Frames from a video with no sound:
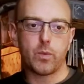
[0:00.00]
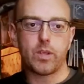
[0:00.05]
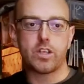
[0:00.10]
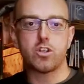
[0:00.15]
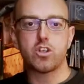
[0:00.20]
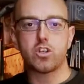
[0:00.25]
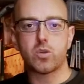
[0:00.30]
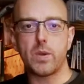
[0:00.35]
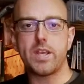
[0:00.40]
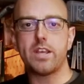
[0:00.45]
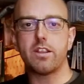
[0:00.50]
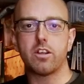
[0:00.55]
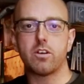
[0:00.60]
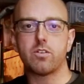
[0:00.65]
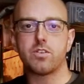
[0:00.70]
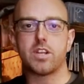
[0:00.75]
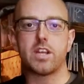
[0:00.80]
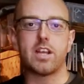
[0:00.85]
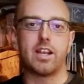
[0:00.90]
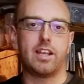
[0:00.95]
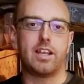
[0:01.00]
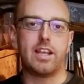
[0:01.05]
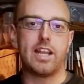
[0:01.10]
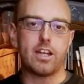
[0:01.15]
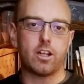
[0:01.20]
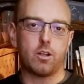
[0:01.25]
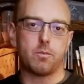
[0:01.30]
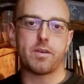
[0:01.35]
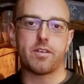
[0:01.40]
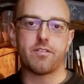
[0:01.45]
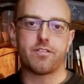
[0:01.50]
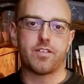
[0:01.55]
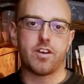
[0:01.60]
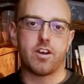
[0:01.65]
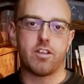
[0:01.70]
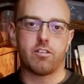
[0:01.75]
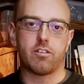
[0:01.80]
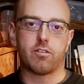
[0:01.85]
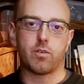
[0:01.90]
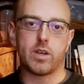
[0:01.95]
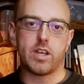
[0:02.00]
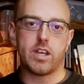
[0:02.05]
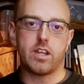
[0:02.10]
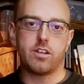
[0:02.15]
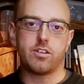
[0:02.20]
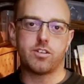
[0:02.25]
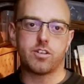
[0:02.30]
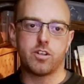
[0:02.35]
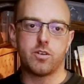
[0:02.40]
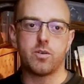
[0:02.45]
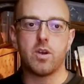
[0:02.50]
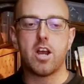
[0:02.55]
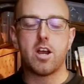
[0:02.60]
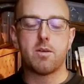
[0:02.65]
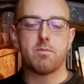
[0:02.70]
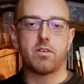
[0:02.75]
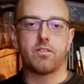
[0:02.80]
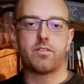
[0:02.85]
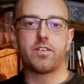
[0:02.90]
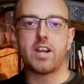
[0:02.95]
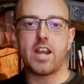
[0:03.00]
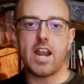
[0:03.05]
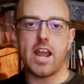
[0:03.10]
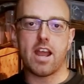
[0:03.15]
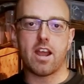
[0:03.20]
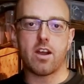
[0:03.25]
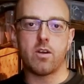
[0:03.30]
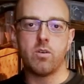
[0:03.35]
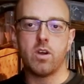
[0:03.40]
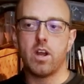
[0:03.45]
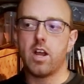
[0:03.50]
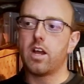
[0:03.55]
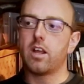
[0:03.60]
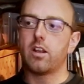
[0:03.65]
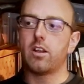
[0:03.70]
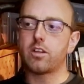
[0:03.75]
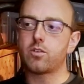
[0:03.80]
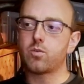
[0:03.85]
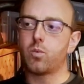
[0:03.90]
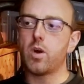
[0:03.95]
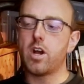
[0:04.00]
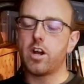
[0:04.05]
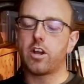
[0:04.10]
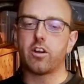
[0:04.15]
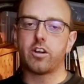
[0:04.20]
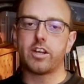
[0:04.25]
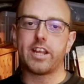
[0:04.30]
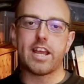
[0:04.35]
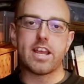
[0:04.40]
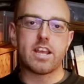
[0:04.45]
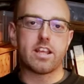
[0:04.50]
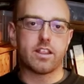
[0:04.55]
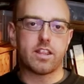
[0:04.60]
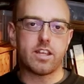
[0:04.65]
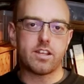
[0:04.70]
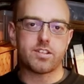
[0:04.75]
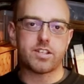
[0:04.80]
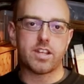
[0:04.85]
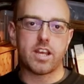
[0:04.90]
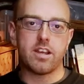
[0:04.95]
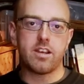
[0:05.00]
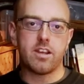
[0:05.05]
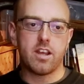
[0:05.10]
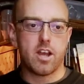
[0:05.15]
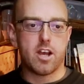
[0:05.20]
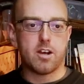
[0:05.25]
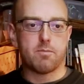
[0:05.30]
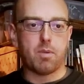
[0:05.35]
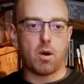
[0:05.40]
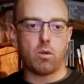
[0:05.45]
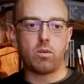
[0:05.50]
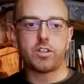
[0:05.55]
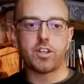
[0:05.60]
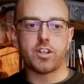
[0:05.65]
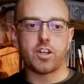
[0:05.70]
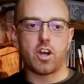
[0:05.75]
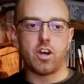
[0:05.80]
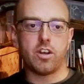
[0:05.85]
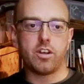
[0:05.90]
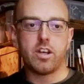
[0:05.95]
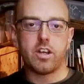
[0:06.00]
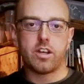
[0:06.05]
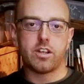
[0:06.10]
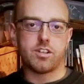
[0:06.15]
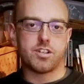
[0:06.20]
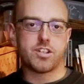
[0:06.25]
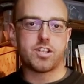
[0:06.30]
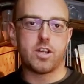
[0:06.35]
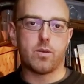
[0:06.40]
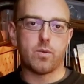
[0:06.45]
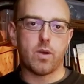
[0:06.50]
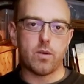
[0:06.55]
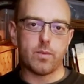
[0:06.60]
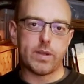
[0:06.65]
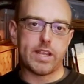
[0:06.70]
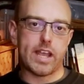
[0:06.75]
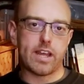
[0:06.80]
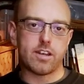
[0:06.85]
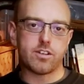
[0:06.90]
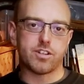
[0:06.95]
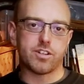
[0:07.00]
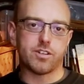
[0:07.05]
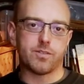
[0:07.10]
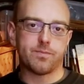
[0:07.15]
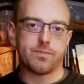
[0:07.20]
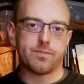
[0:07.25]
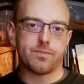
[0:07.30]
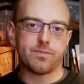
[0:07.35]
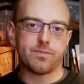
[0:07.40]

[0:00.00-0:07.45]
We can tweak those in a little bit further if we need to, but for now, let's work on getting this in, bolted on, and see where we get to.